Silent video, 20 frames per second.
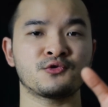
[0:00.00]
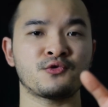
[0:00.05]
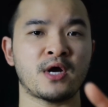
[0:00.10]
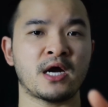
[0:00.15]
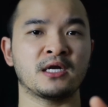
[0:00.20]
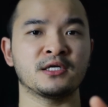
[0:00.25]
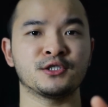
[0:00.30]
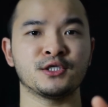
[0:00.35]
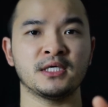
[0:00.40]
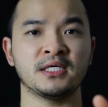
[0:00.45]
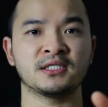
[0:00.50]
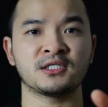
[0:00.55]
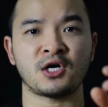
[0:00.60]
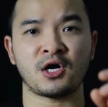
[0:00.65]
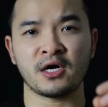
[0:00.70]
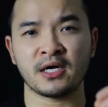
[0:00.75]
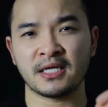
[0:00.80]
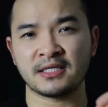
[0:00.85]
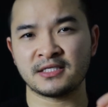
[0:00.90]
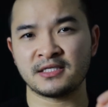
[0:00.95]
strategy
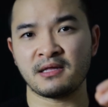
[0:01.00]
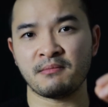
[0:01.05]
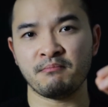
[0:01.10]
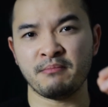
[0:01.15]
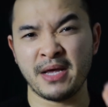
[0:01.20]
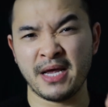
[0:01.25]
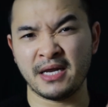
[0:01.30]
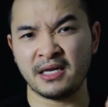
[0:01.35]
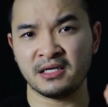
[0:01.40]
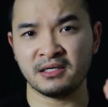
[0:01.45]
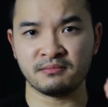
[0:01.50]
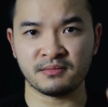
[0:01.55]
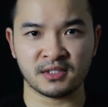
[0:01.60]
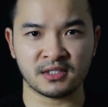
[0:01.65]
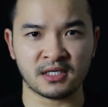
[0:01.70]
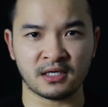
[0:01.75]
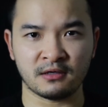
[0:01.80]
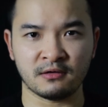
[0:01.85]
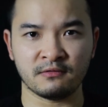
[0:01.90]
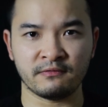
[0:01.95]
targets the man
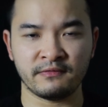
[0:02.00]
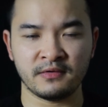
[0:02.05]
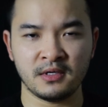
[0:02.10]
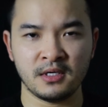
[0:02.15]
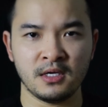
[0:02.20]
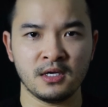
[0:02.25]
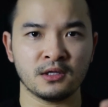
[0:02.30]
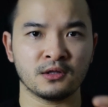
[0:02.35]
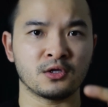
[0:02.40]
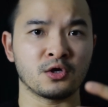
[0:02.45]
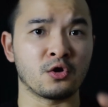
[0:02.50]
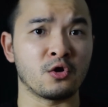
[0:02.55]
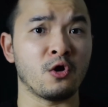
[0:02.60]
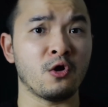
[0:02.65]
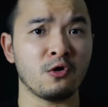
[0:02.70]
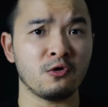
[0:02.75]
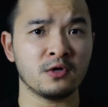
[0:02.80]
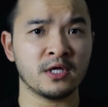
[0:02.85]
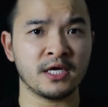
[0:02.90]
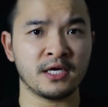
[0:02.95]
himself. The
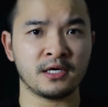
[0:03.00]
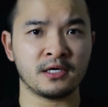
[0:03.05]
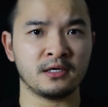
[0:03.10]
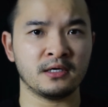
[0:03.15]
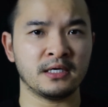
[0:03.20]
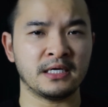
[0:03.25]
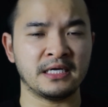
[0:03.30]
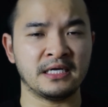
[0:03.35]
goal here